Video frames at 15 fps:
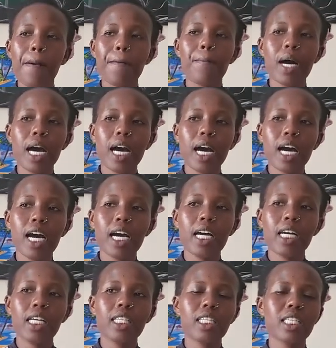
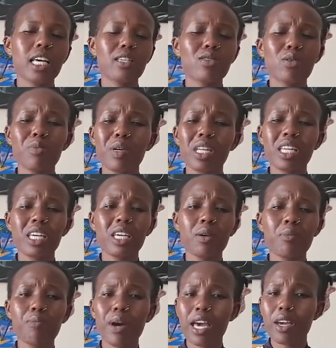But there are so
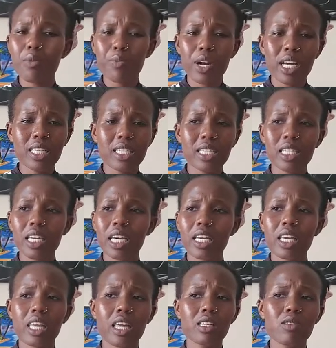many bike brands in
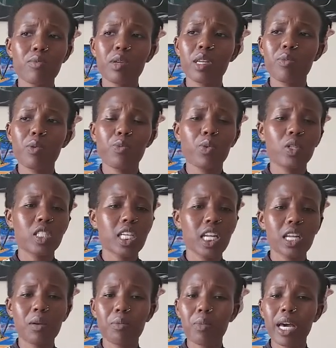Kenya. There are so many people
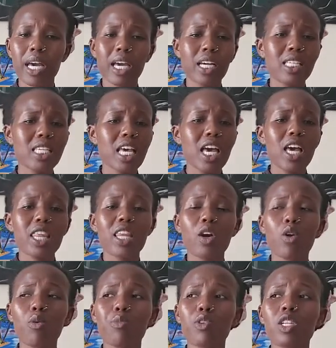selling bikes. The
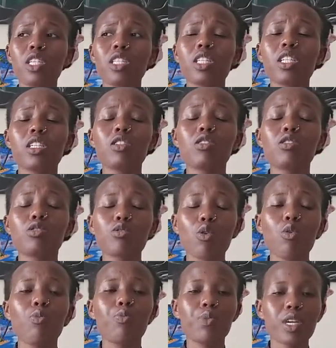community is
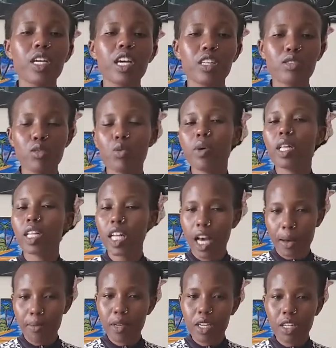so big and so
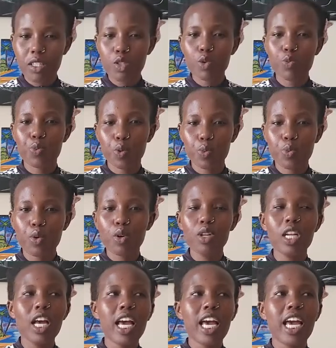welcoming to people.